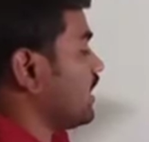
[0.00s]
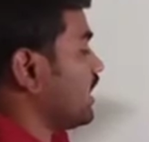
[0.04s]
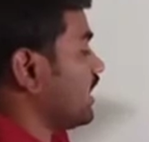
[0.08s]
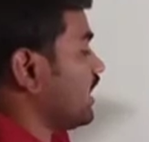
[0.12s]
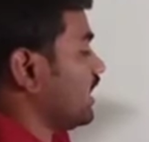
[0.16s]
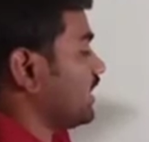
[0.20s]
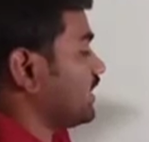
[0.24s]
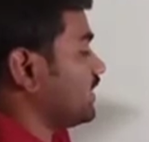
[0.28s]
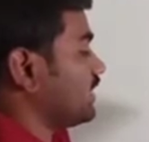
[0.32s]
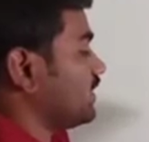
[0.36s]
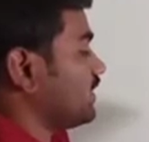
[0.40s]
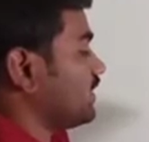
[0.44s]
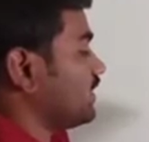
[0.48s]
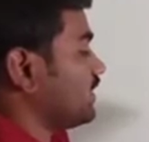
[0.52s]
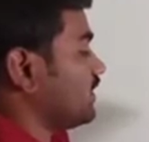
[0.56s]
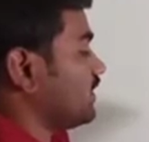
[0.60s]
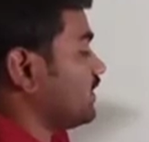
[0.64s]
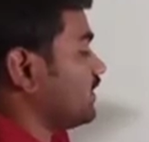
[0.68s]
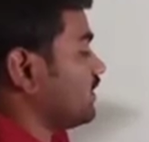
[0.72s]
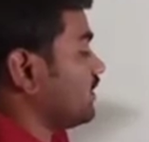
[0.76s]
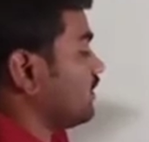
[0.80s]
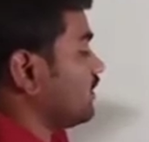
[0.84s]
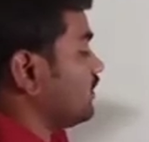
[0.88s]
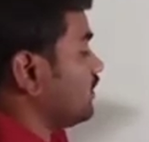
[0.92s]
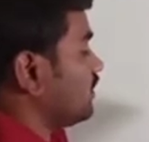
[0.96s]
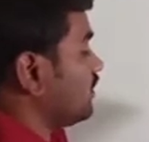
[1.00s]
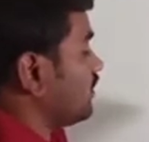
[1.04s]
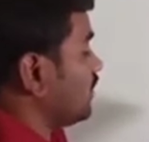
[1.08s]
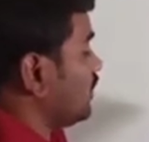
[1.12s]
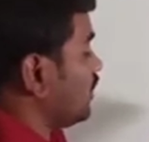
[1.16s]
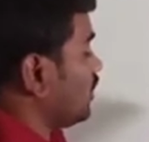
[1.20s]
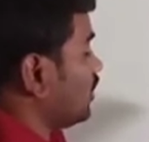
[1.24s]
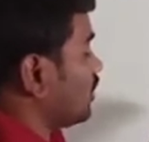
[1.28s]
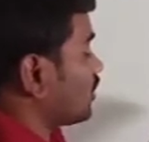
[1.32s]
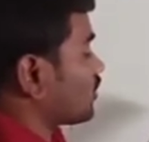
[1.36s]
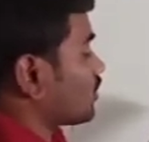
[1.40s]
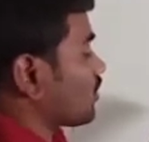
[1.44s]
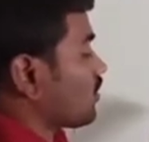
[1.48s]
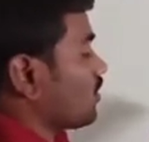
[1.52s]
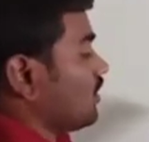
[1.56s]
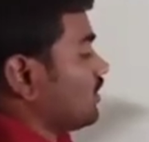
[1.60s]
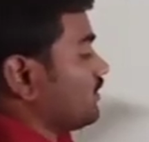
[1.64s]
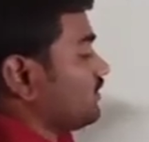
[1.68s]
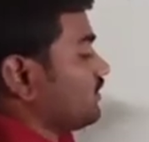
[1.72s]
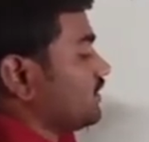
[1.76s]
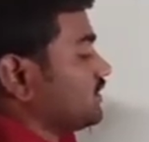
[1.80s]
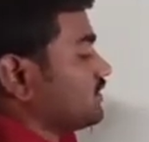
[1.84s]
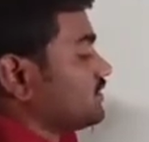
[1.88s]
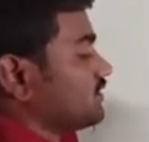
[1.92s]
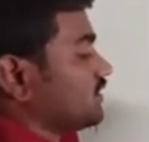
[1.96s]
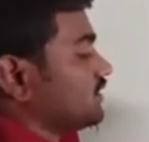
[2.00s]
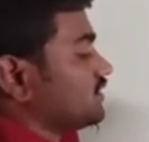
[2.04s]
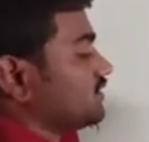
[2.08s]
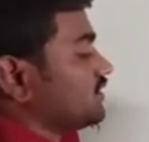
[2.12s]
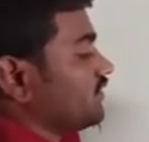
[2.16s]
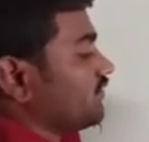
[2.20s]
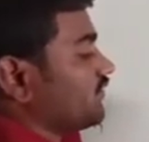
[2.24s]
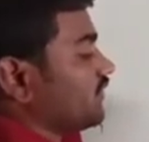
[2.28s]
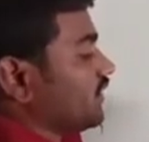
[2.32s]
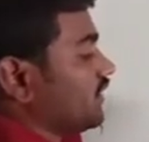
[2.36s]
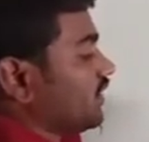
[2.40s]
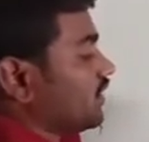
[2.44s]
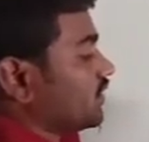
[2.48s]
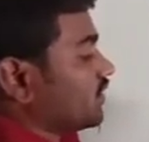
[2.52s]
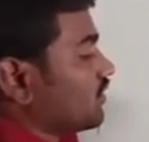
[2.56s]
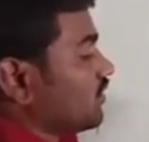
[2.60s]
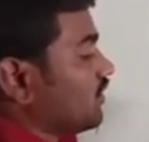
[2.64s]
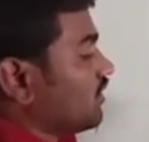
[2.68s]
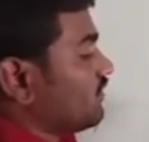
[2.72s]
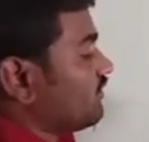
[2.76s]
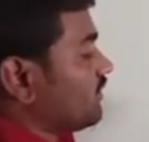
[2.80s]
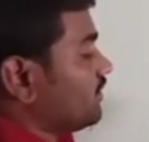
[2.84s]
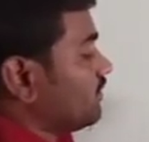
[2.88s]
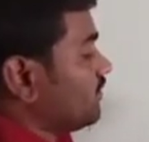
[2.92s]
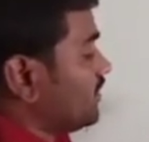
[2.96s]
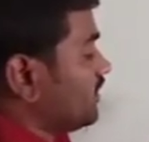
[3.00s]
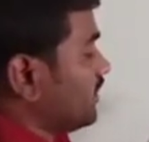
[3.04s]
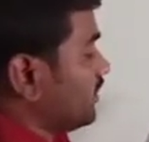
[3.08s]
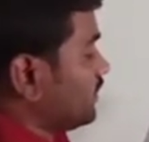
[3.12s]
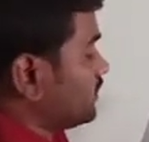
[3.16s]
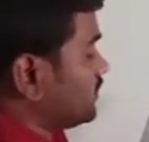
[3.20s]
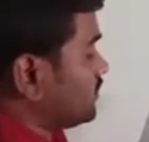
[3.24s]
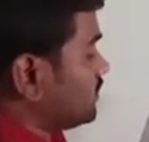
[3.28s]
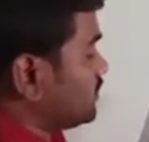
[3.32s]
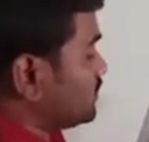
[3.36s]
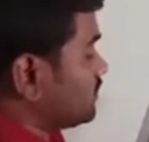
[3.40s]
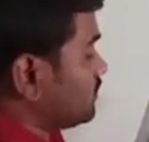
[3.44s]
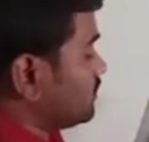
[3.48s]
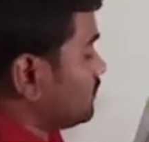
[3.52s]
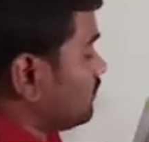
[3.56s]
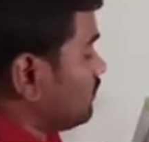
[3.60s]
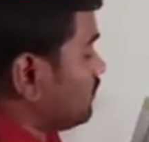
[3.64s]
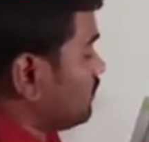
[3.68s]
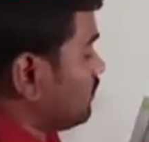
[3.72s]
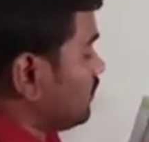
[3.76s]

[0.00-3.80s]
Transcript: an electron, will be like this: